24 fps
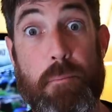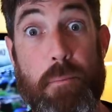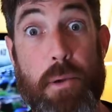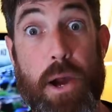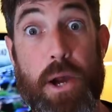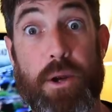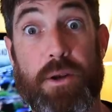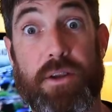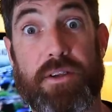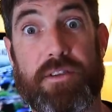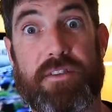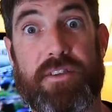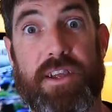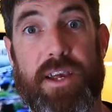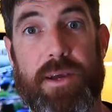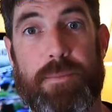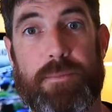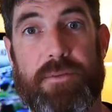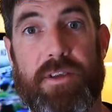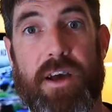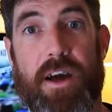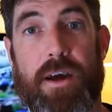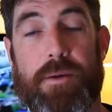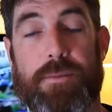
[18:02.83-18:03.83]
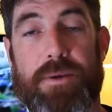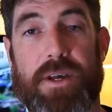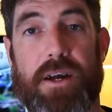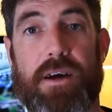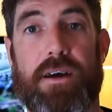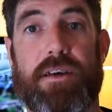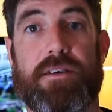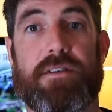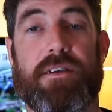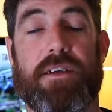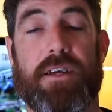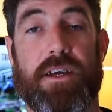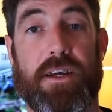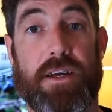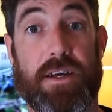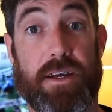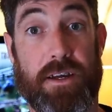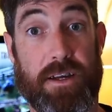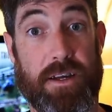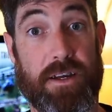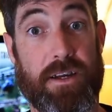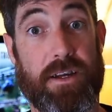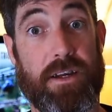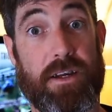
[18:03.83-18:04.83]
bonus tip time, guys.
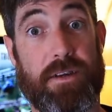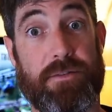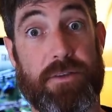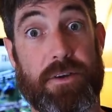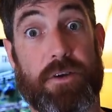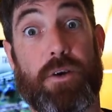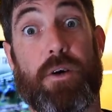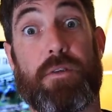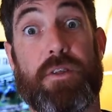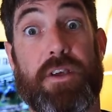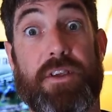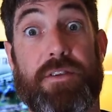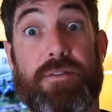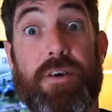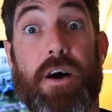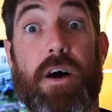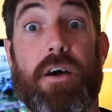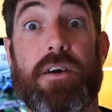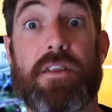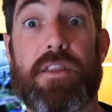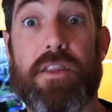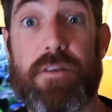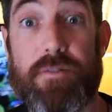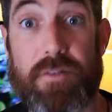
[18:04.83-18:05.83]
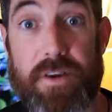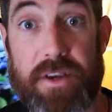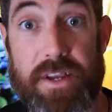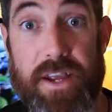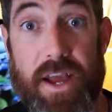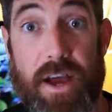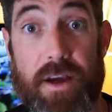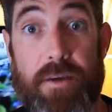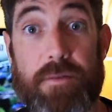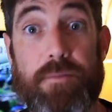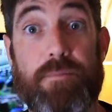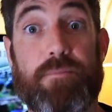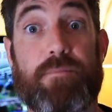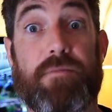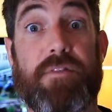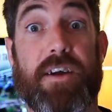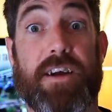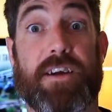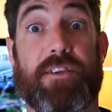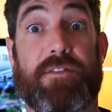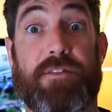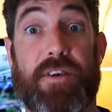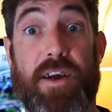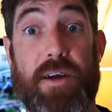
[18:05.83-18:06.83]
If you've got this far into the video,
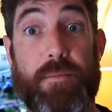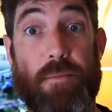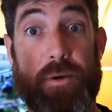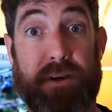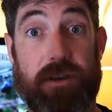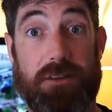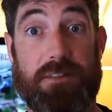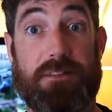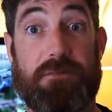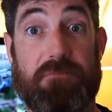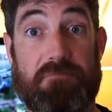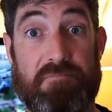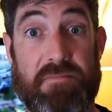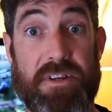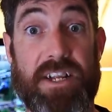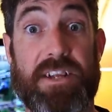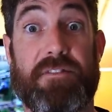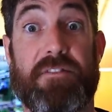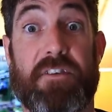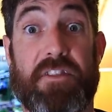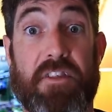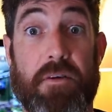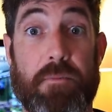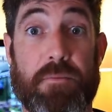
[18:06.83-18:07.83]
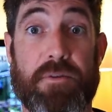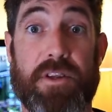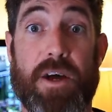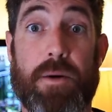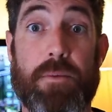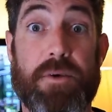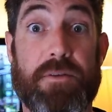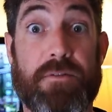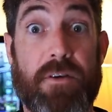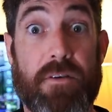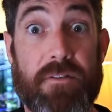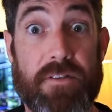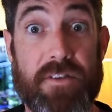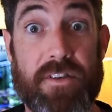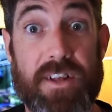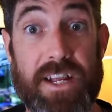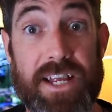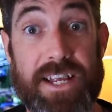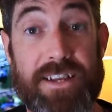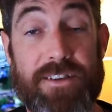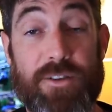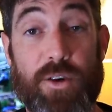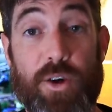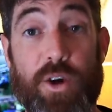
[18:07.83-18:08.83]
thanks very much. Leave a thumbs up, you've
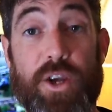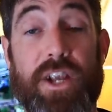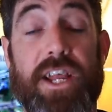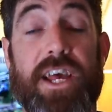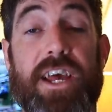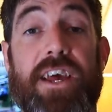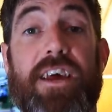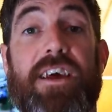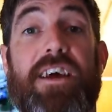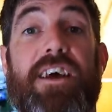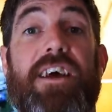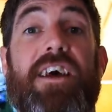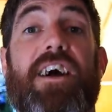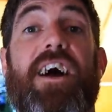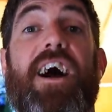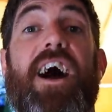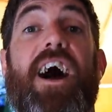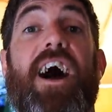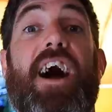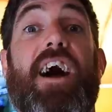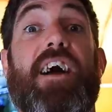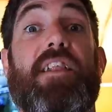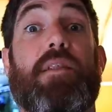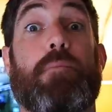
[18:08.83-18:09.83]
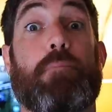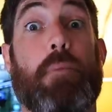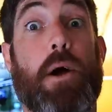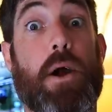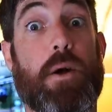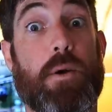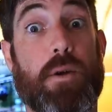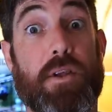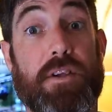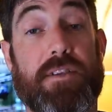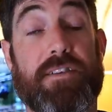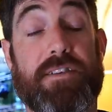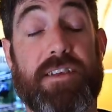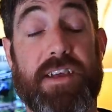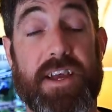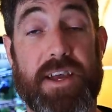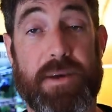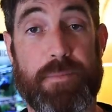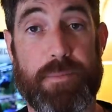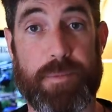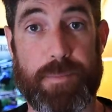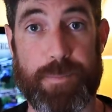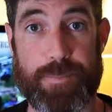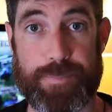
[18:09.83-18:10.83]
obviously enjoyed it. And the bonus
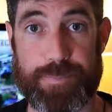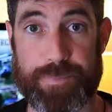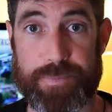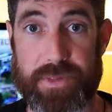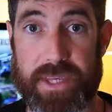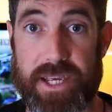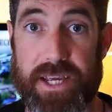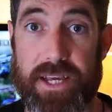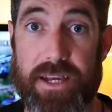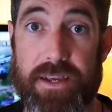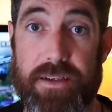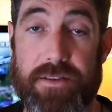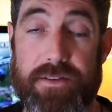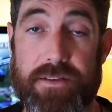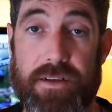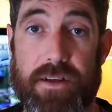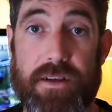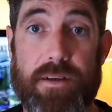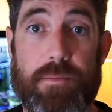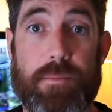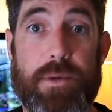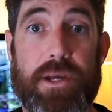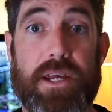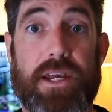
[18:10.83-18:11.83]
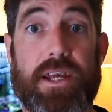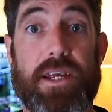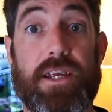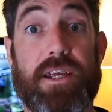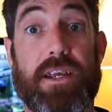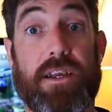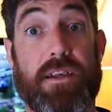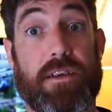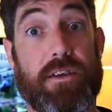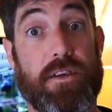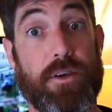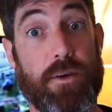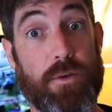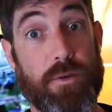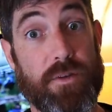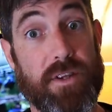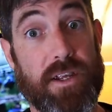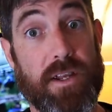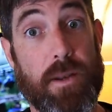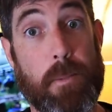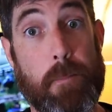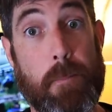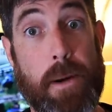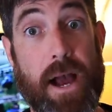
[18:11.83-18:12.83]
tip is gonna be
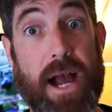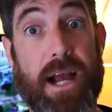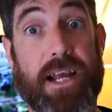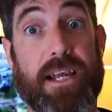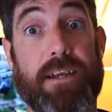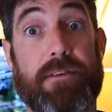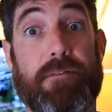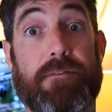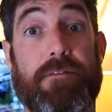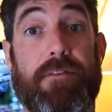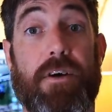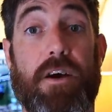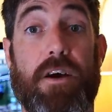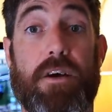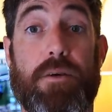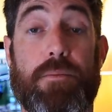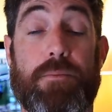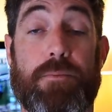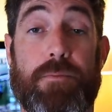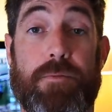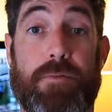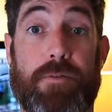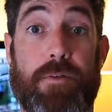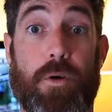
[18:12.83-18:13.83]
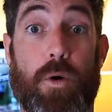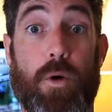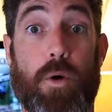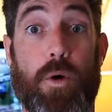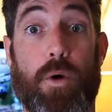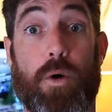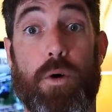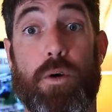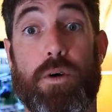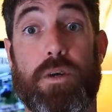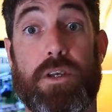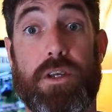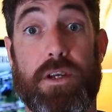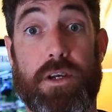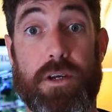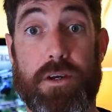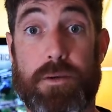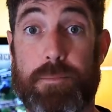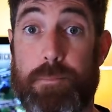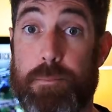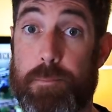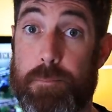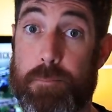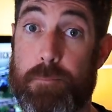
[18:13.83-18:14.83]
using packing foam for
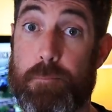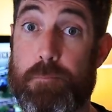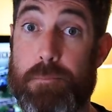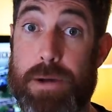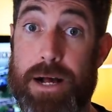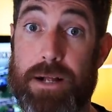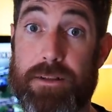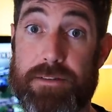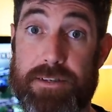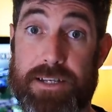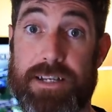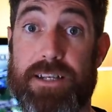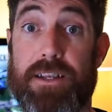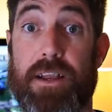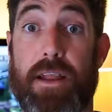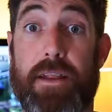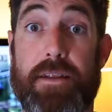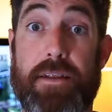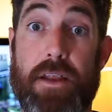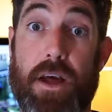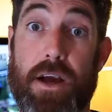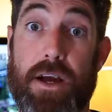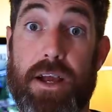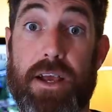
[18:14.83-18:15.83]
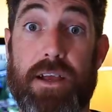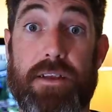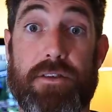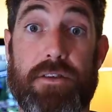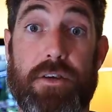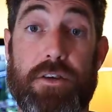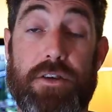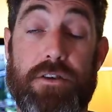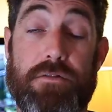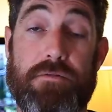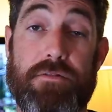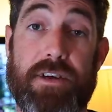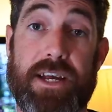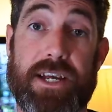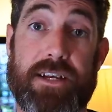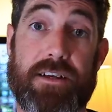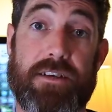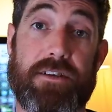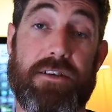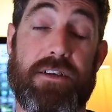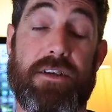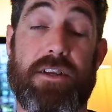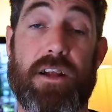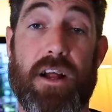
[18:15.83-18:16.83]
your melting nuggets on your rig,
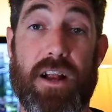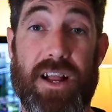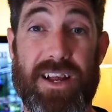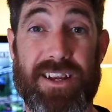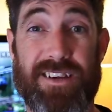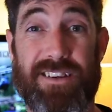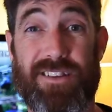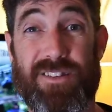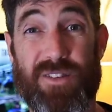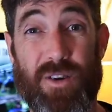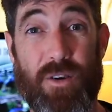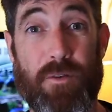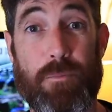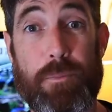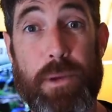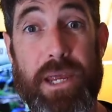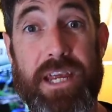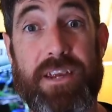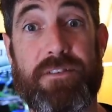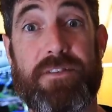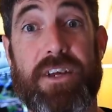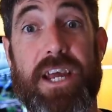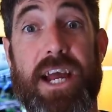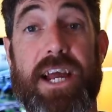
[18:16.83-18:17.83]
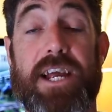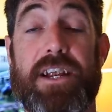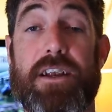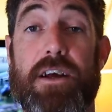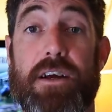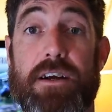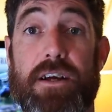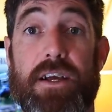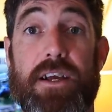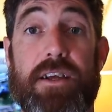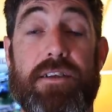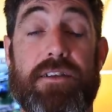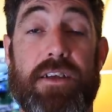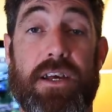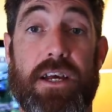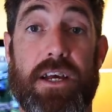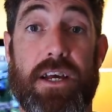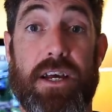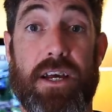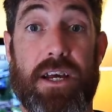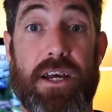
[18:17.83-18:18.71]
you know, like your sort of PVA nuggets.